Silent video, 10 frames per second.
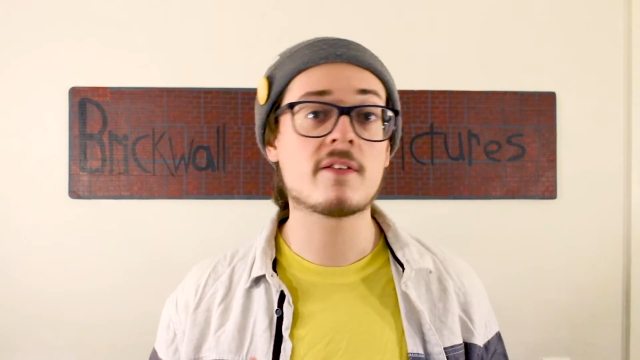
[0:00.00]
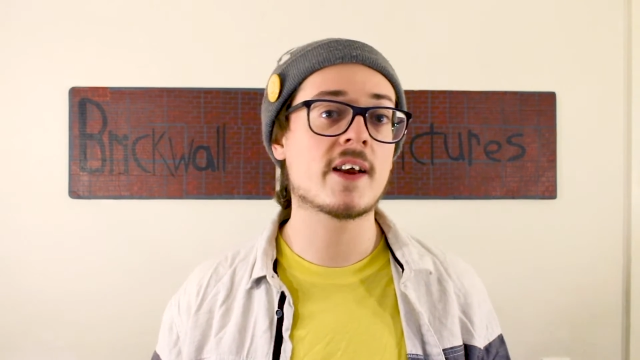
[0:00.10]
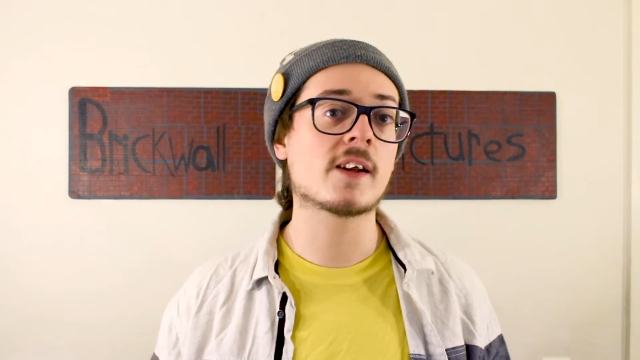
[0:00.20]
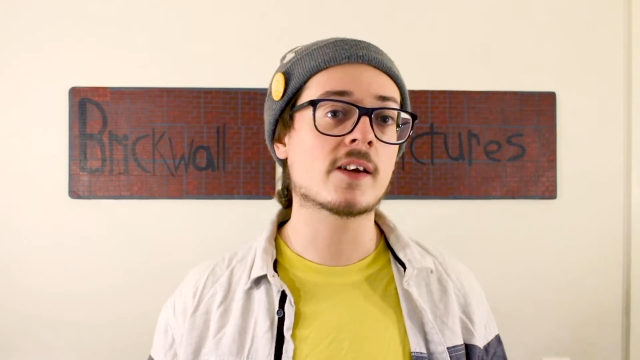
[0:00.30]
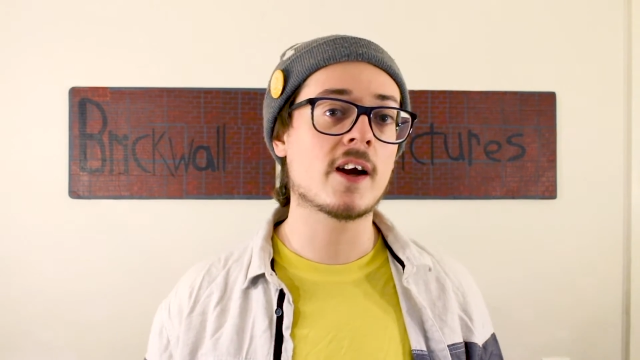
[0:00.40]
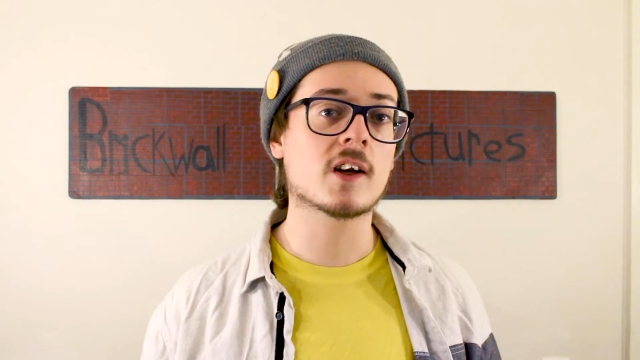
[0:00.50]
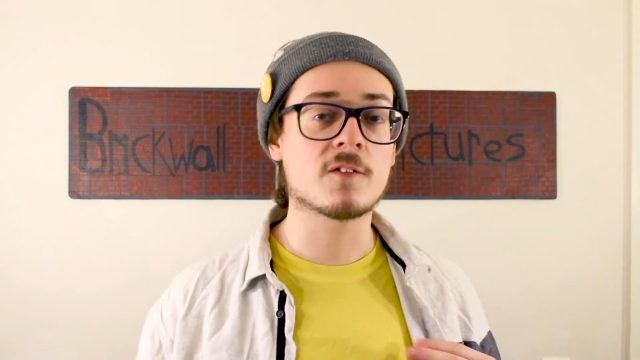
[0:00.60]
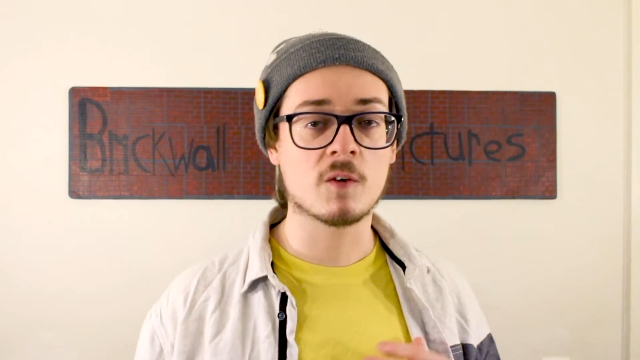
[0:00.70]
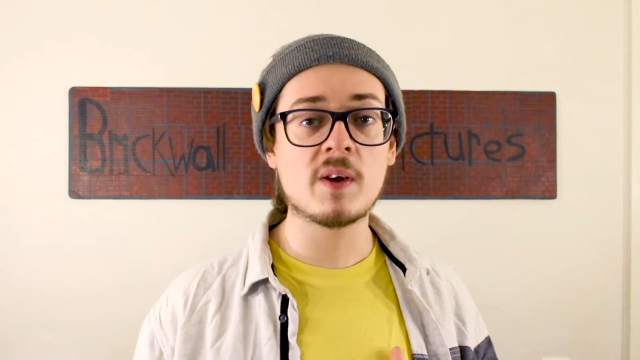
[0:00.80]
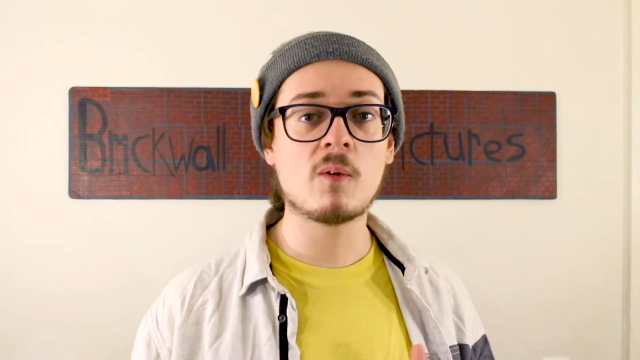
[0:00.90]
The standout
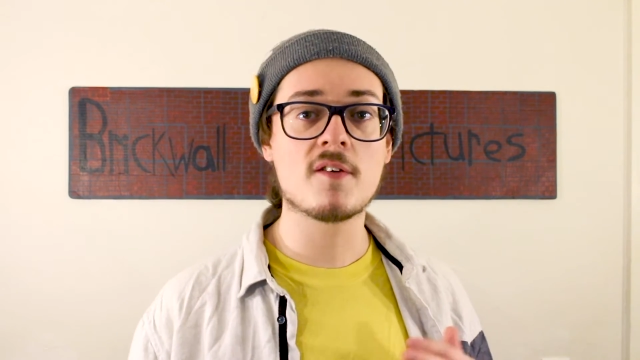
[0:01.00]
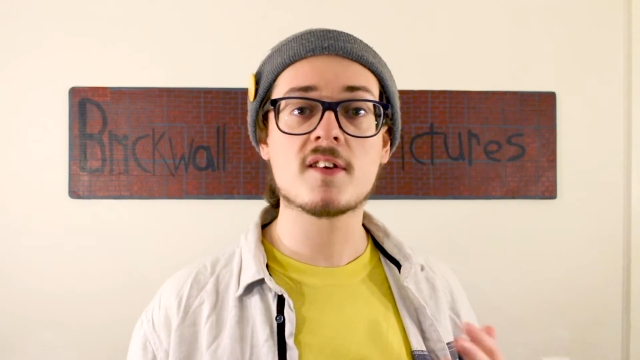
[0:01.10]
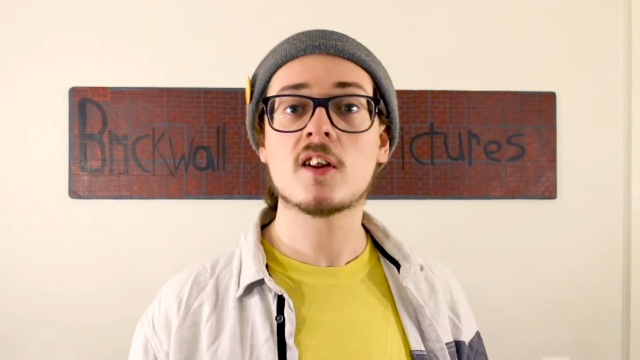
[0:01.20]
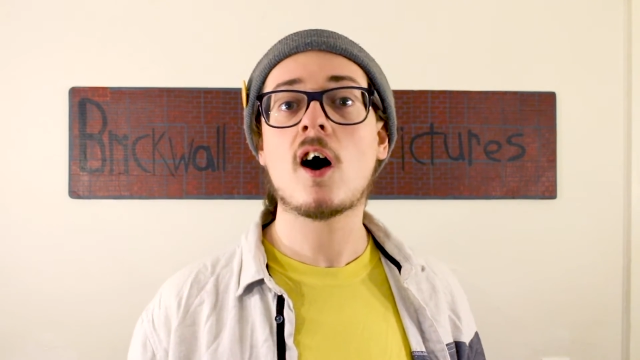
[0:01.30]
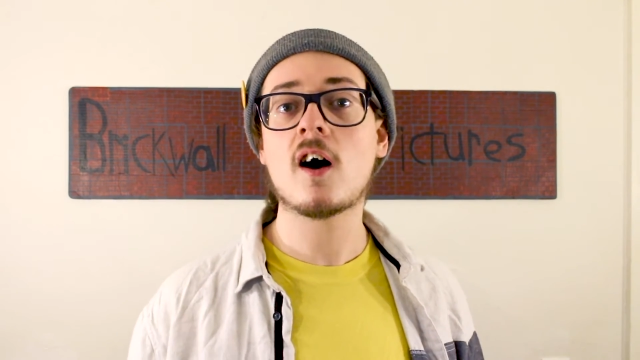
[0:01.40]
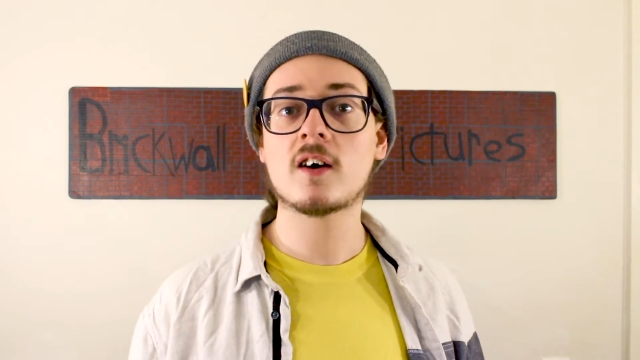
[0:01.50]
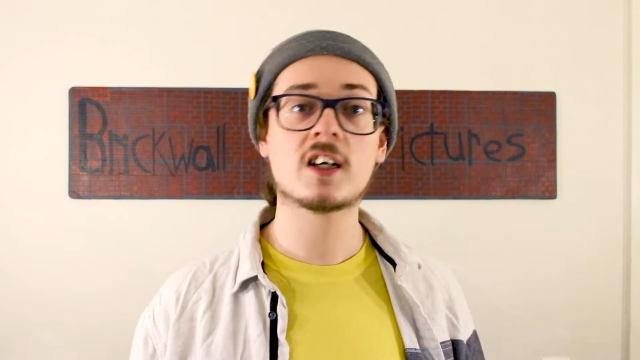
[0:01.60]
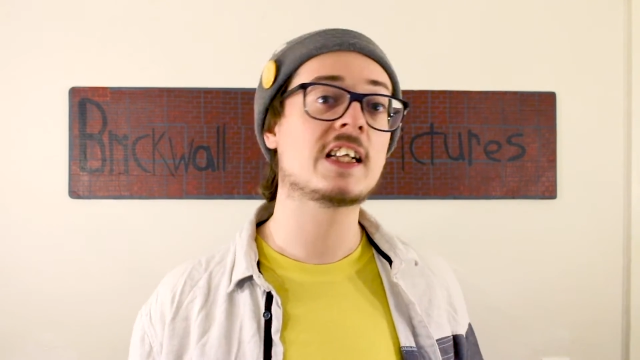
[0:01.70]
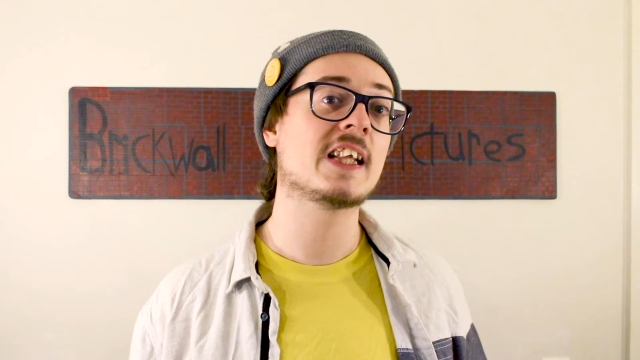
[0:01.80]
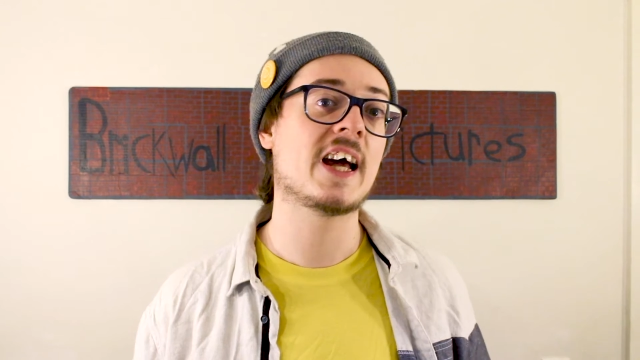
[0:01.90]
character for me was
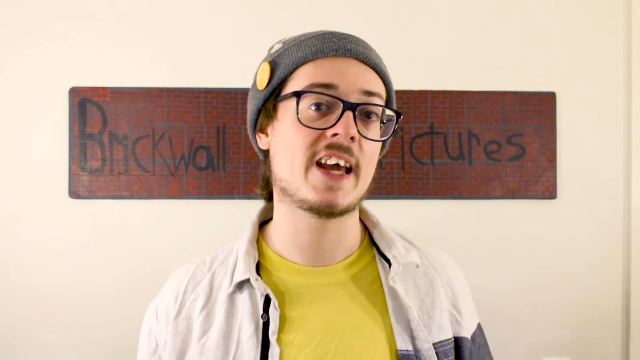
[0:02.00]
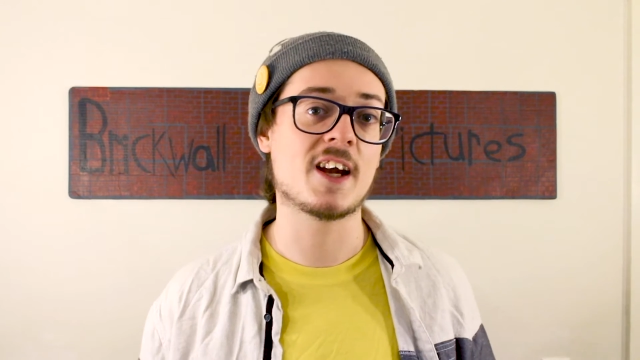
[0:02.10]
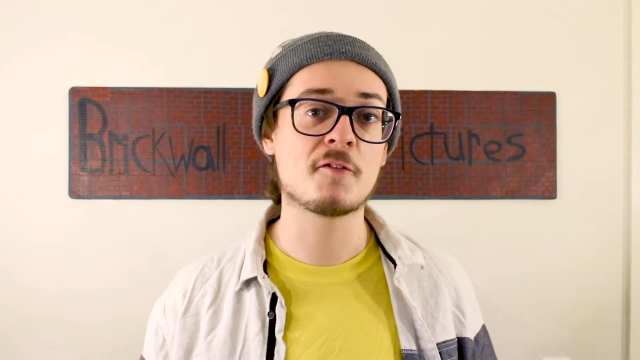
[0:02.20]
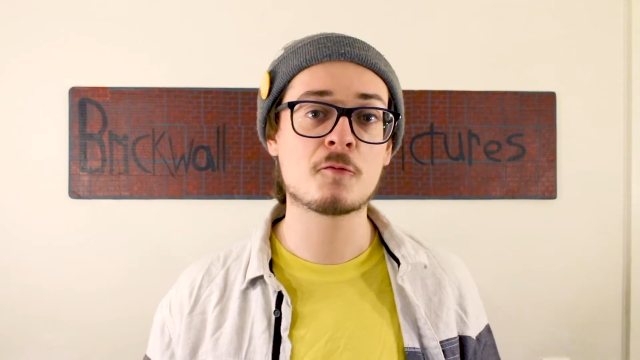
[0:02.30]
Long Clay,